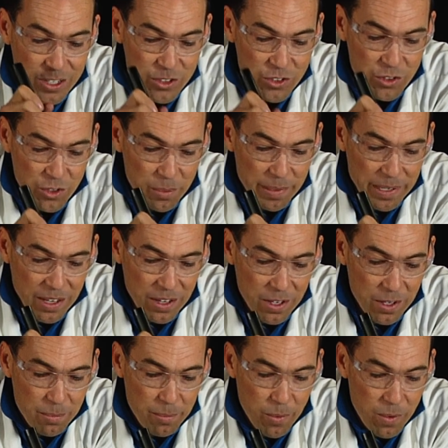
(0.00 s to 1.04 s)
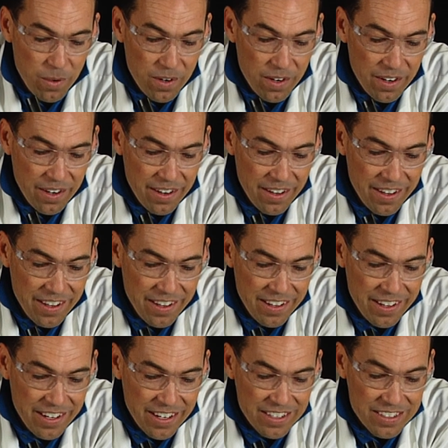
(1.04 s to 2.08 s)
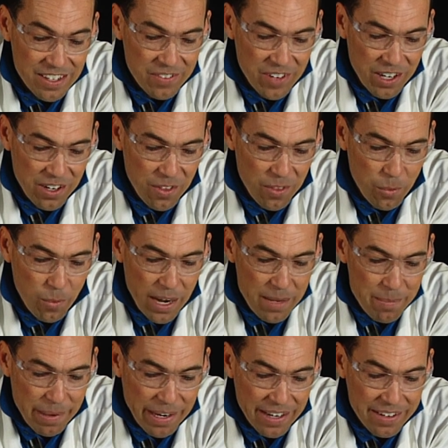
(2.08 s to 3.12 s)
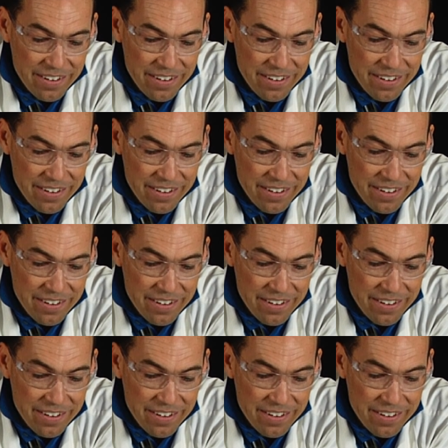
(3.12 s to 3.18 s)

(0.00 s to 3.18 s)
Zoom in a little more because I've got it on the wideband.